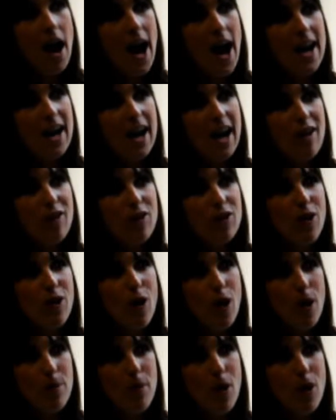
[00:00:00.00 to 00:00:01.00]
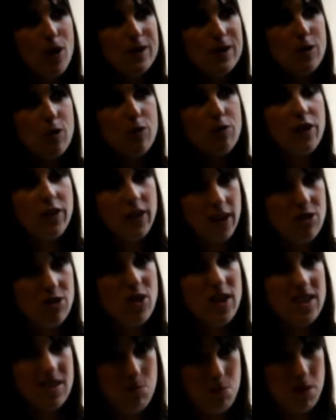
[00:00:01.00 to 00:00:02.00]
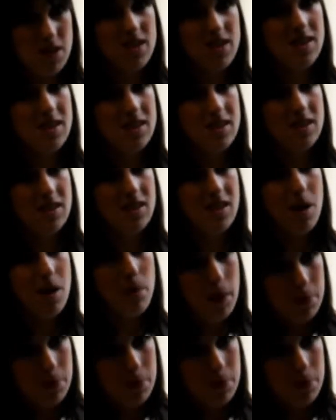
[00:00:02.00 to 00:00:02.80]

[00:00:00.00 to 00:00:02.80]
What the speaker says: also very interested in business and